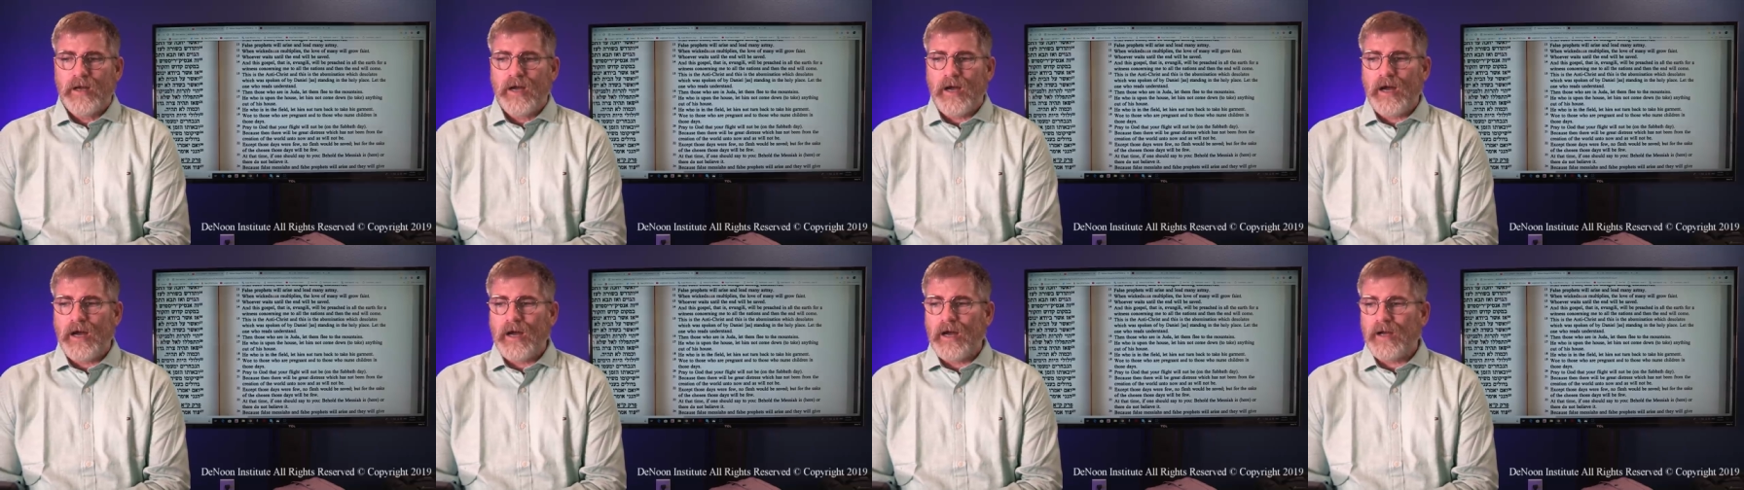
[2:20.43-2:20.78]

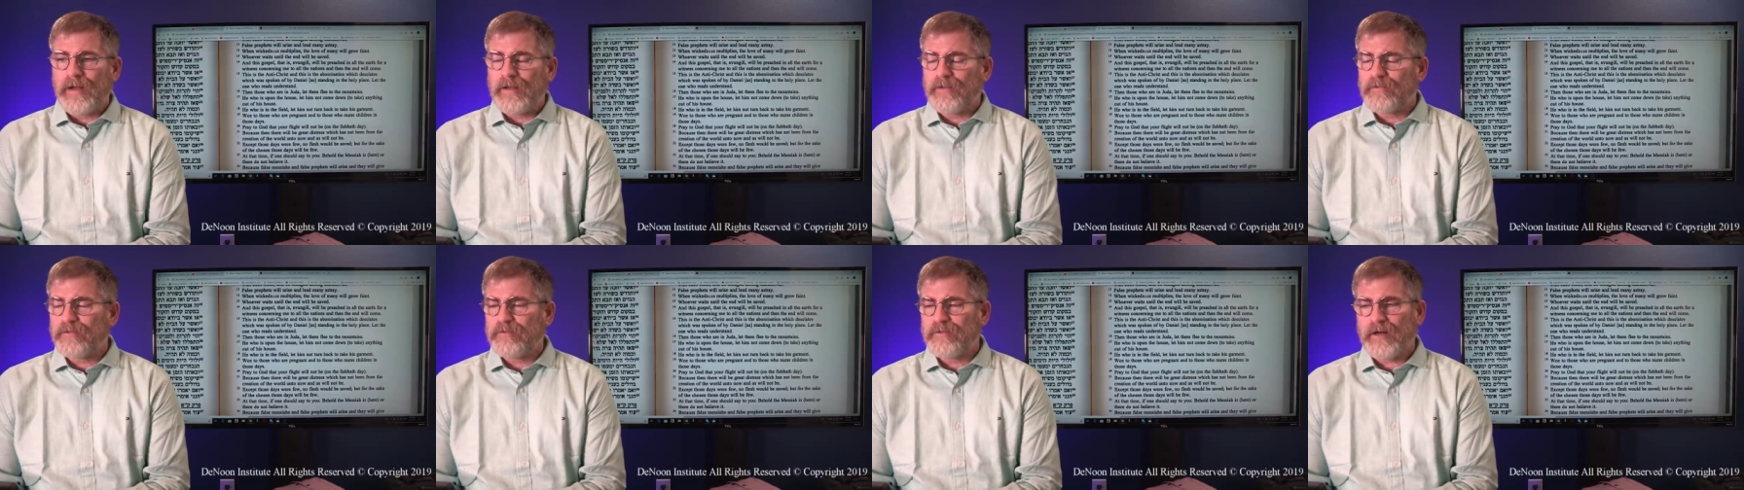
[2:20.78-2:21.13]
Uh,
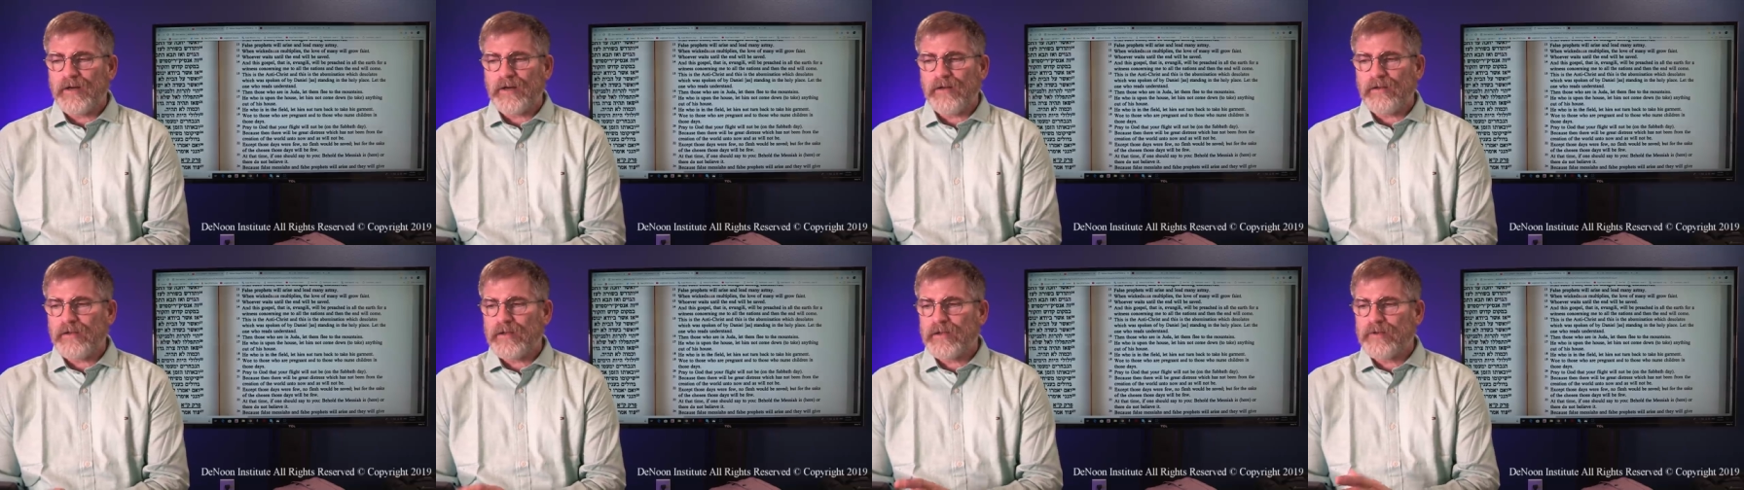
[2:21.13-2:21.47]
it's
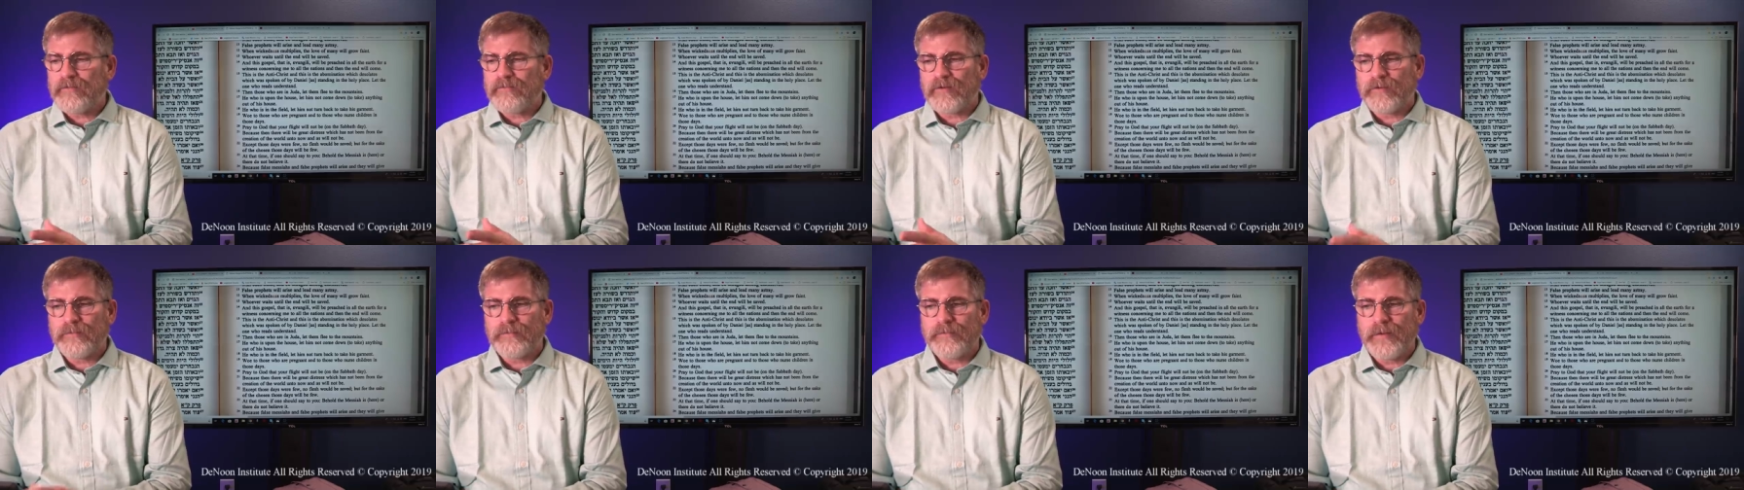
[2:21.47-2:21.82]
nearly
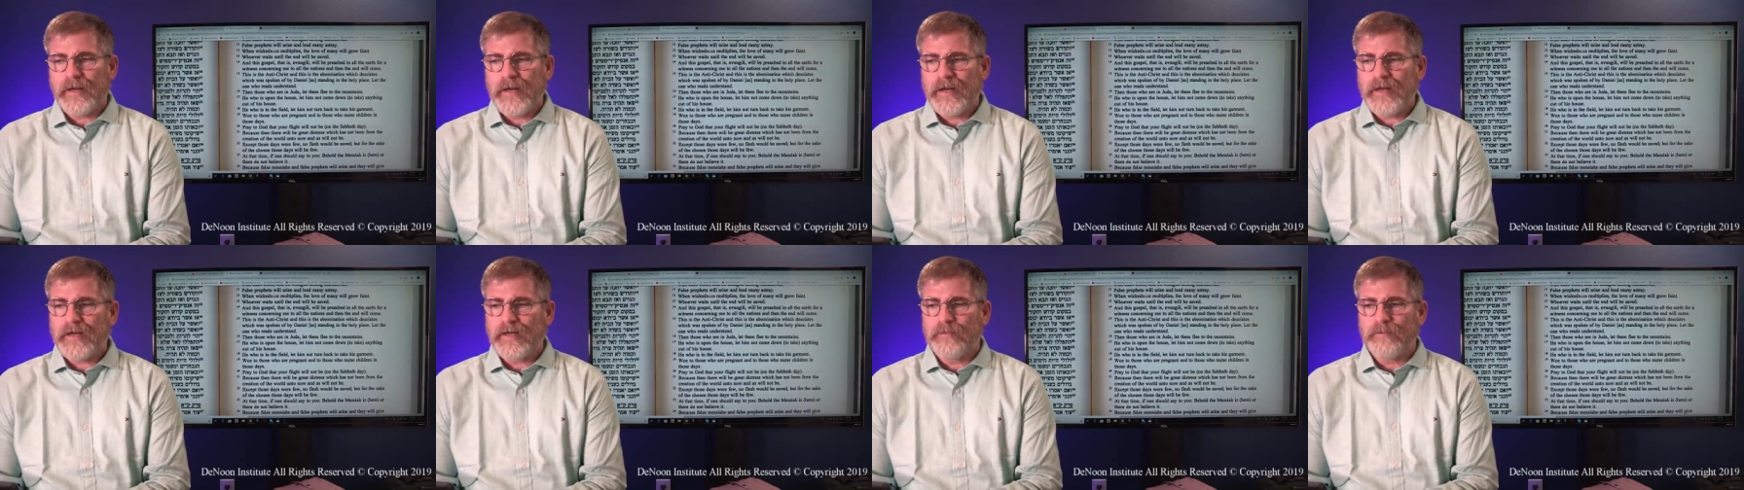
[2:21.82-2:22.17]

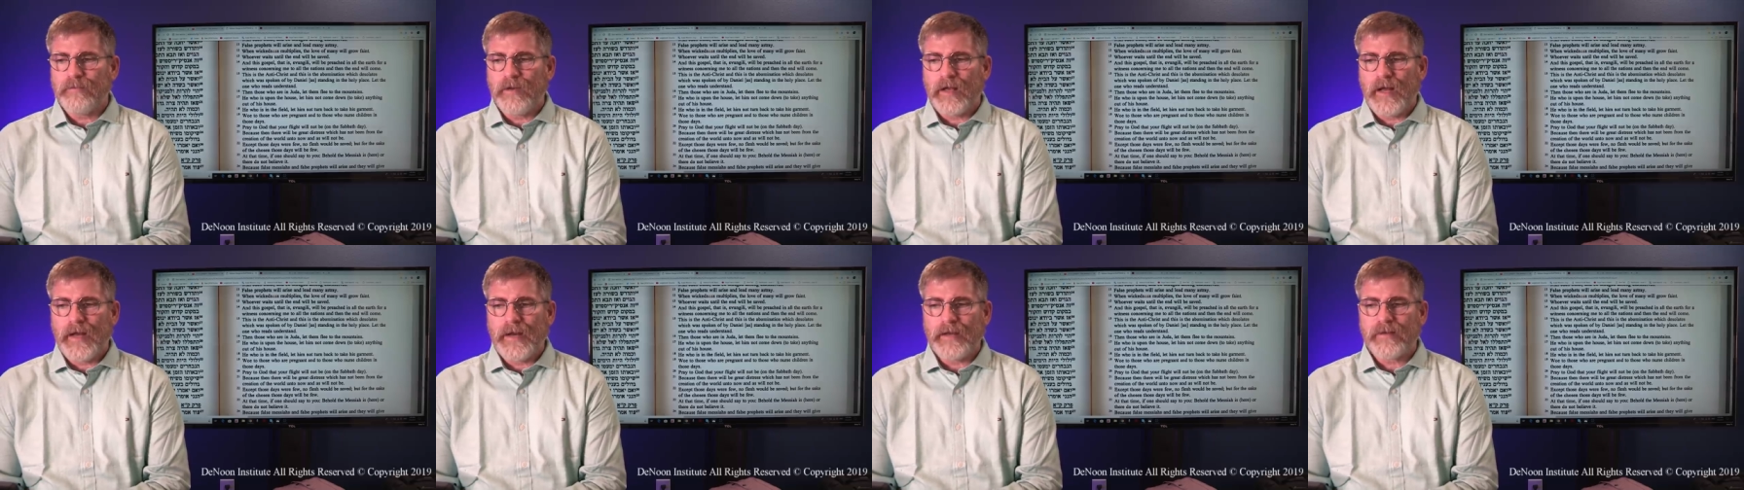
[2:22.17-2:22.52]

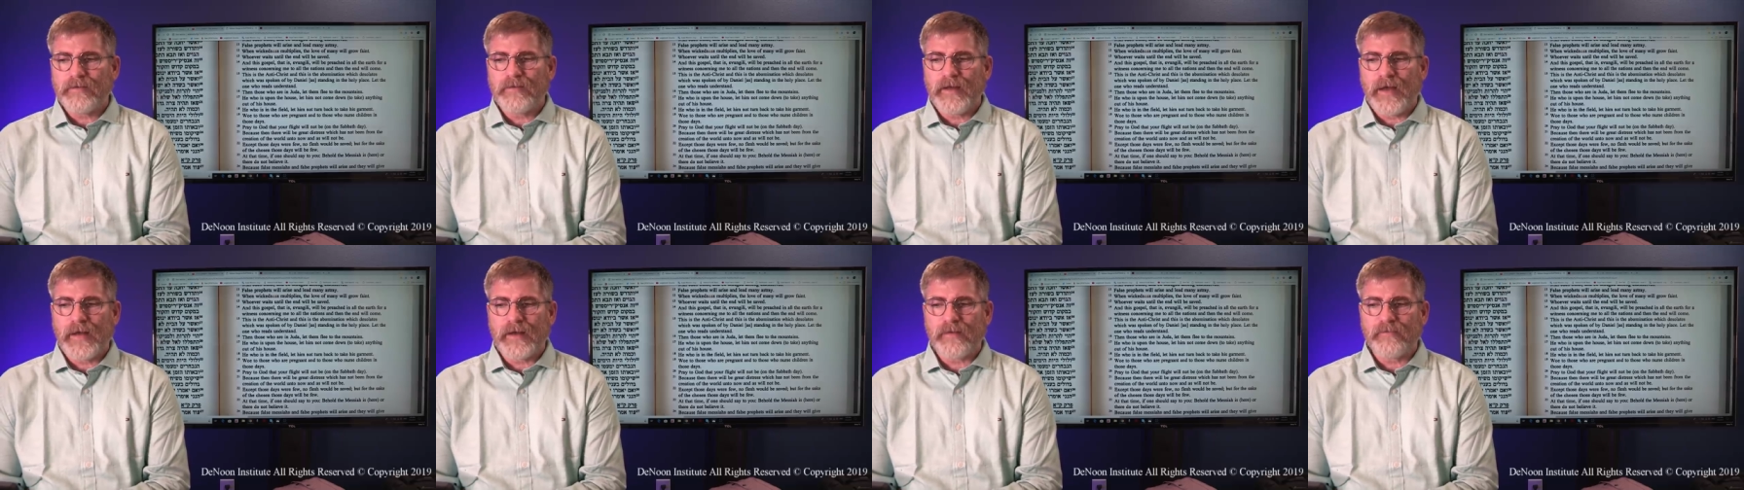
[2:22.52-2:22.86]
verbatim
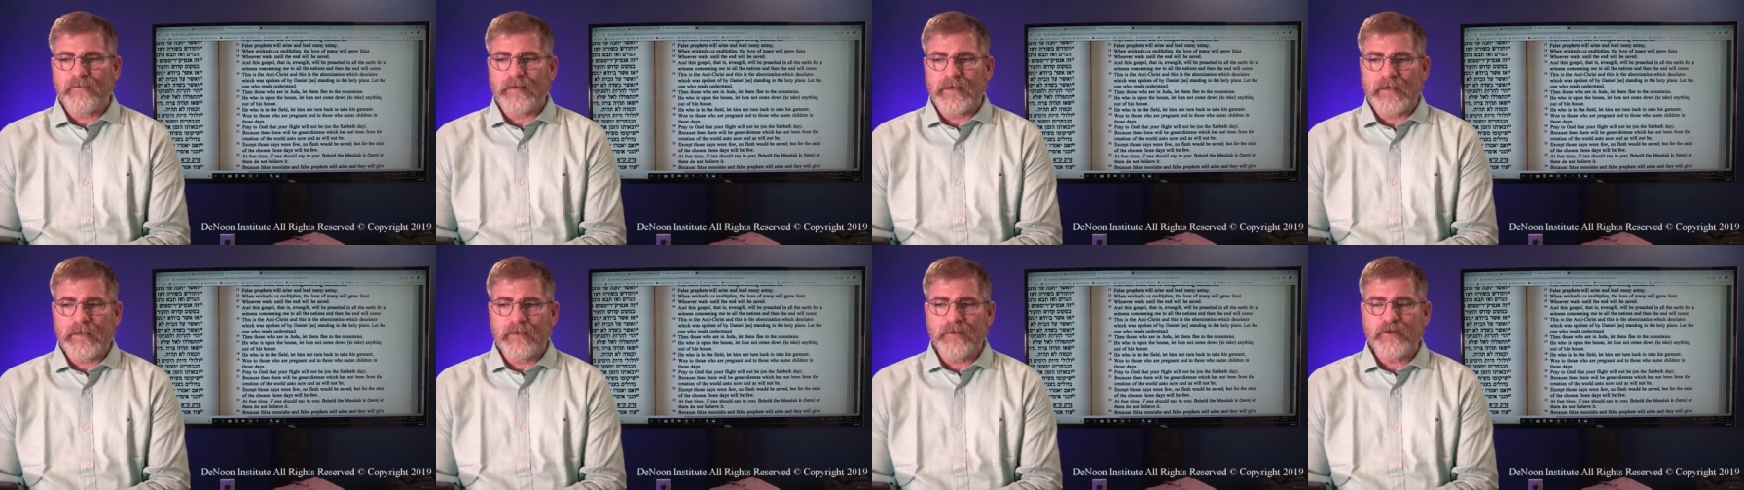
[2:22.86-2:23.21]
like that
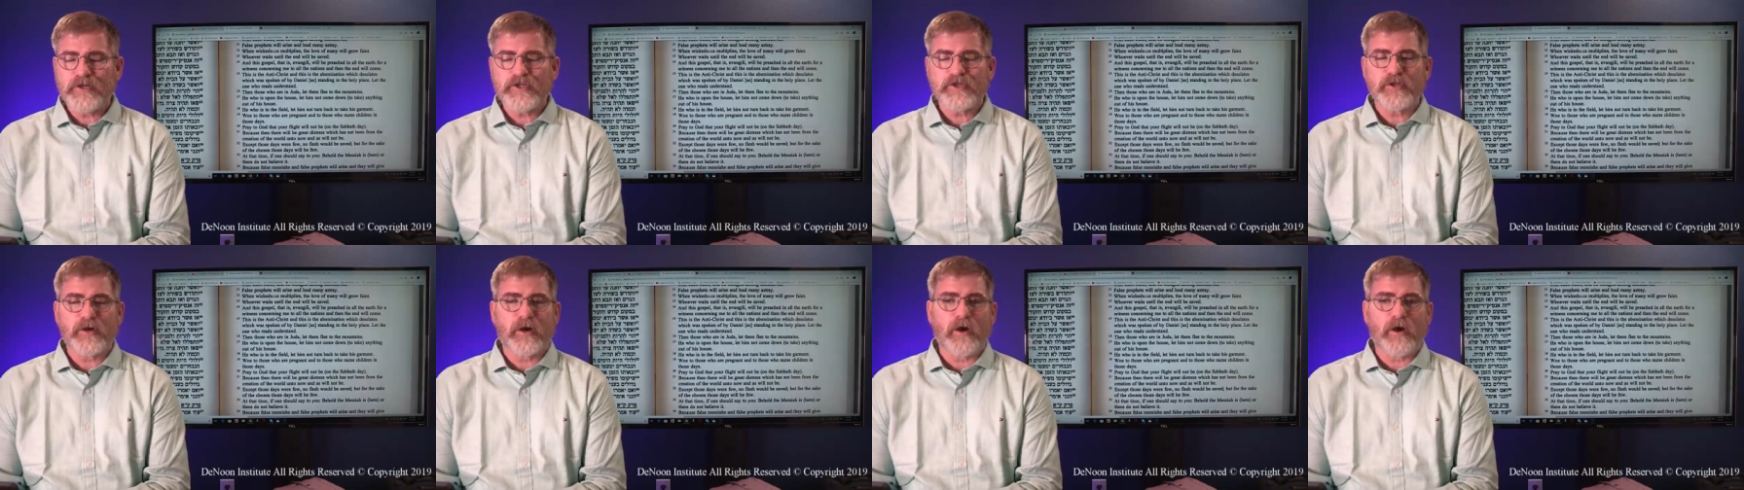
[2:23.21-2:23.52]
of the English.